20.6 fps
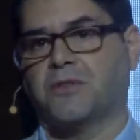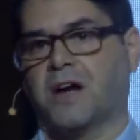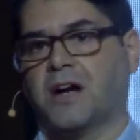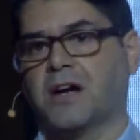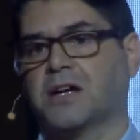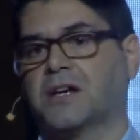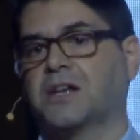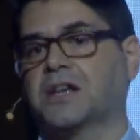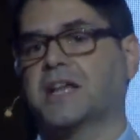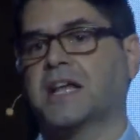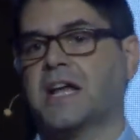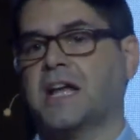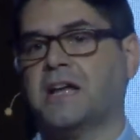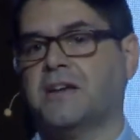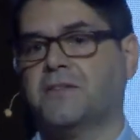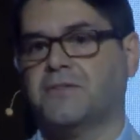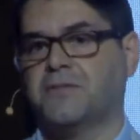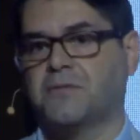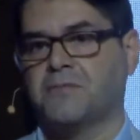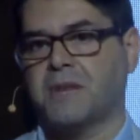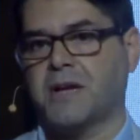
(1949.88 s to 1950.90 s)
How can I get
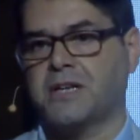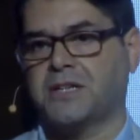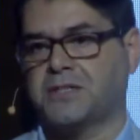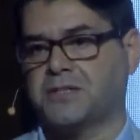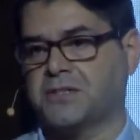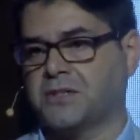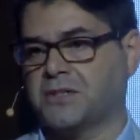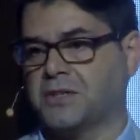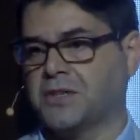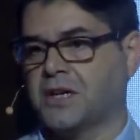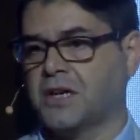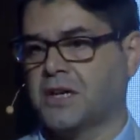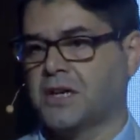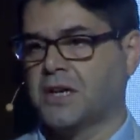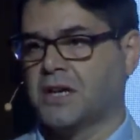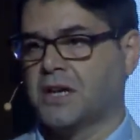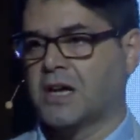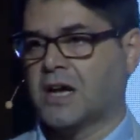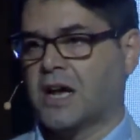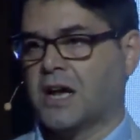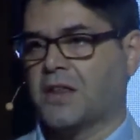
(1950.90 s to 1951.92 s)
information
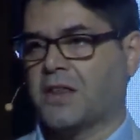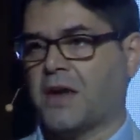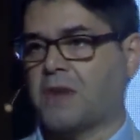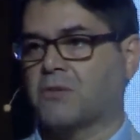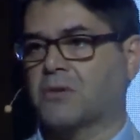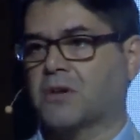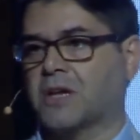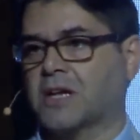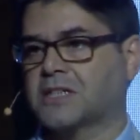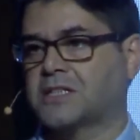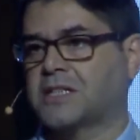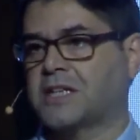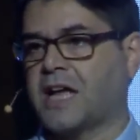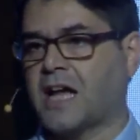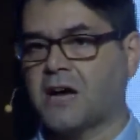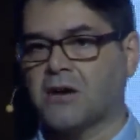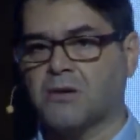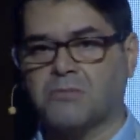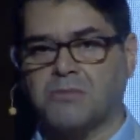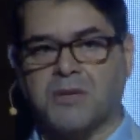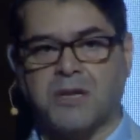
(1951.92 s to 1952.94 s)
that will actually
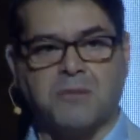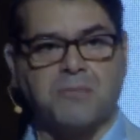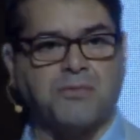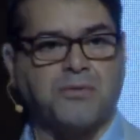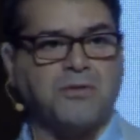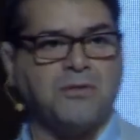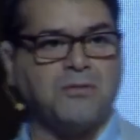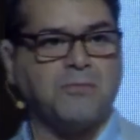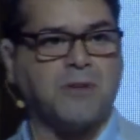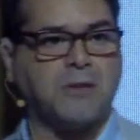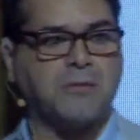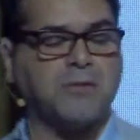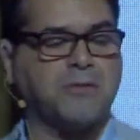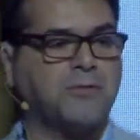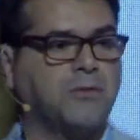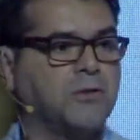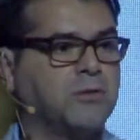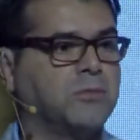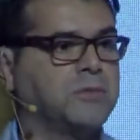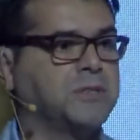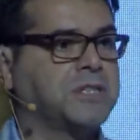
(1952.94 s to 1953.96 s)
help me improve my
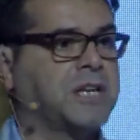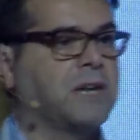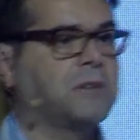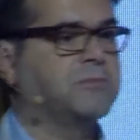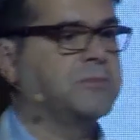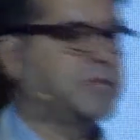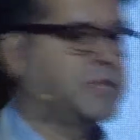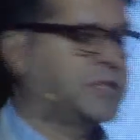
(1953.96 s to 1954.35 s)
performance, help me